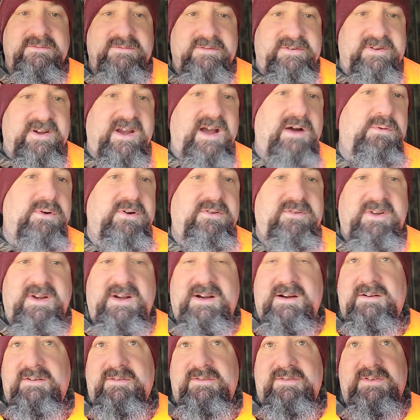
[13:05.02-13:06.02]
shower
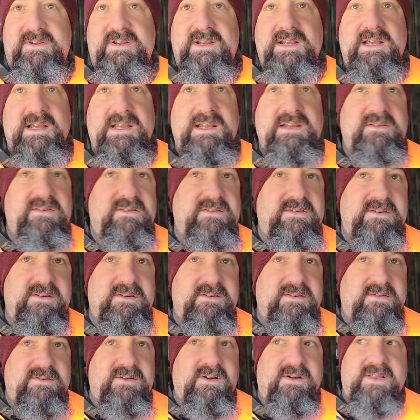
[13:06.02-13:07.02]
chairs,
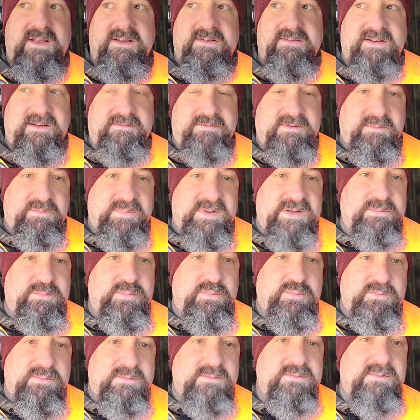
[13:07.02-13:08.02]
just all that stuff that
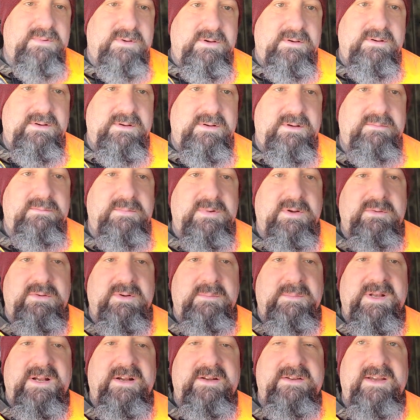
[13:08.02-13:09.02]
people,
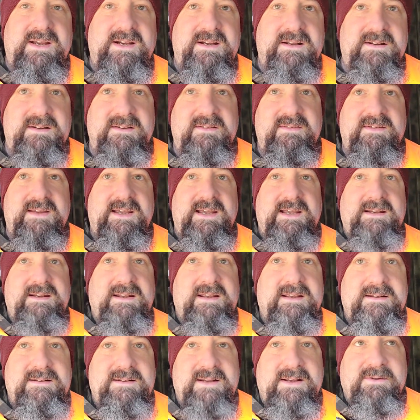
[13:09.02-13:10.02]
debilitated
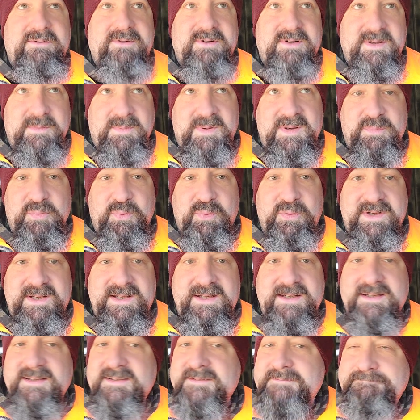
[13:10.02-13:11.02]
and elderly people
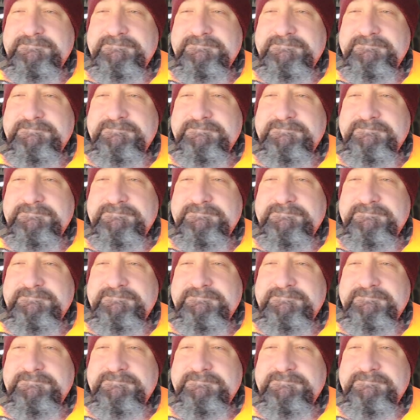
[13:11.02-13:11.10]
need.